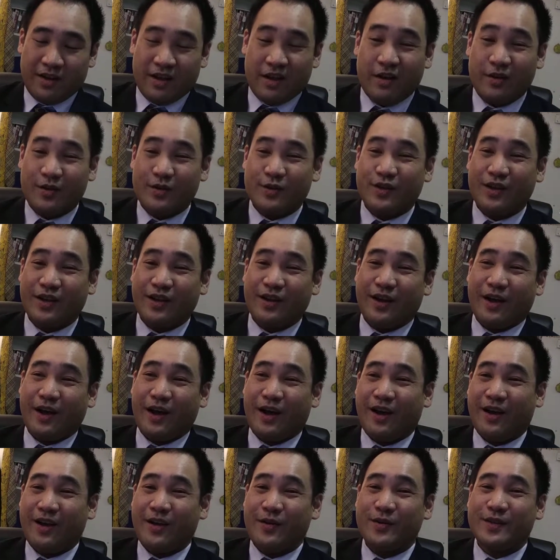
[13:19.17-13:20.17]
It
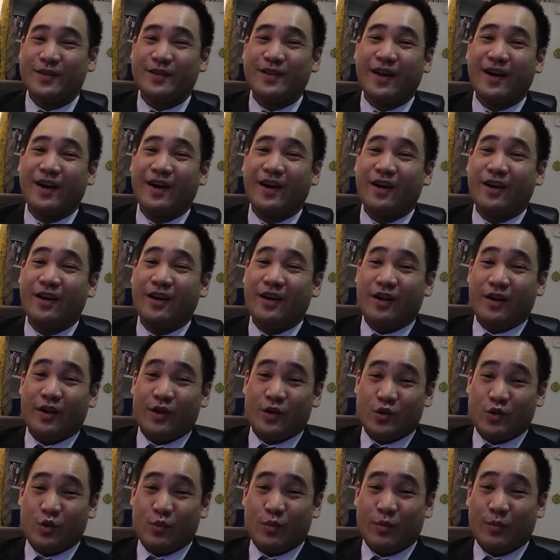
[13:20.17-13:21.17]
was
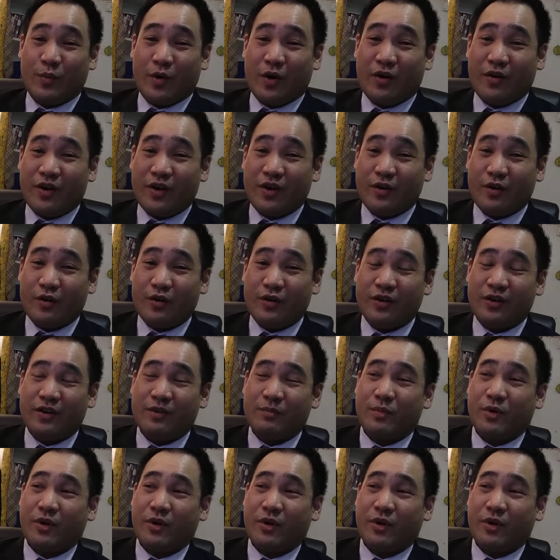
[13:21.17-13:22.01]
Super Mario